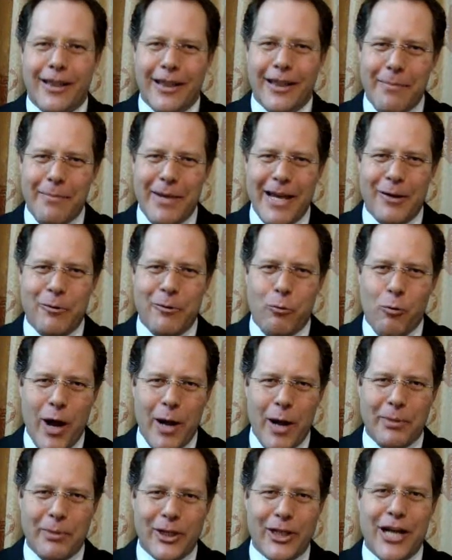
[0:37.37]
Limit,
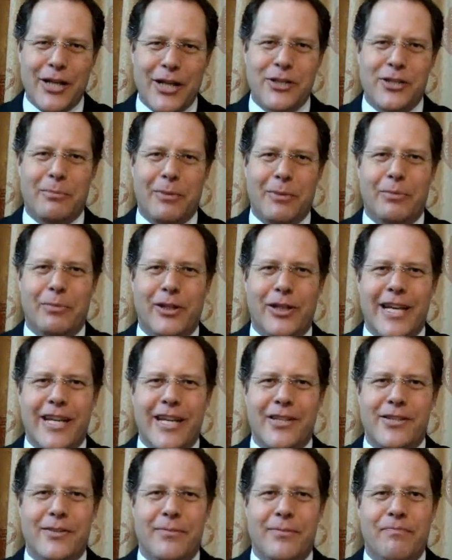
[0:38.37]
one per customer,
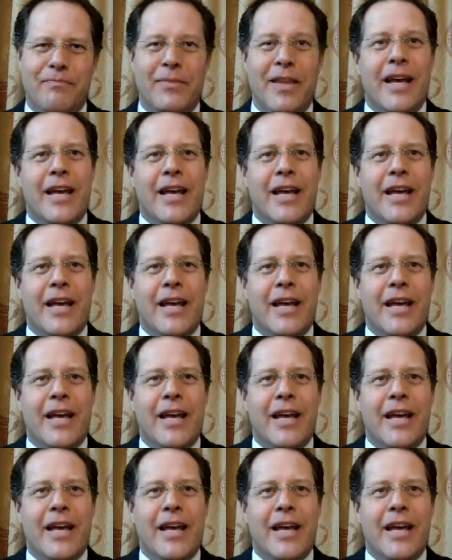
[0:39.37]
please.